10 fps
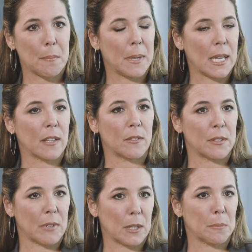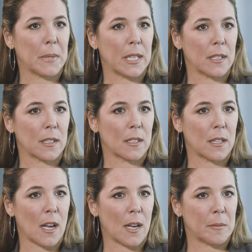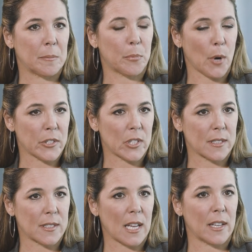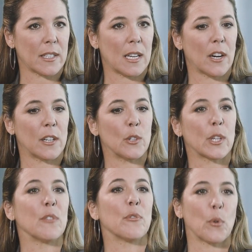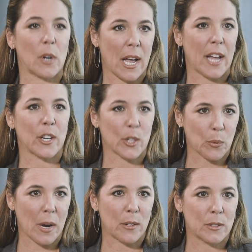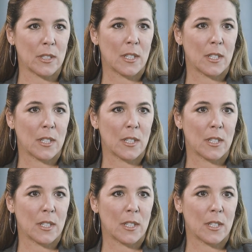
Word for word: big development projects that are looking for higher ground.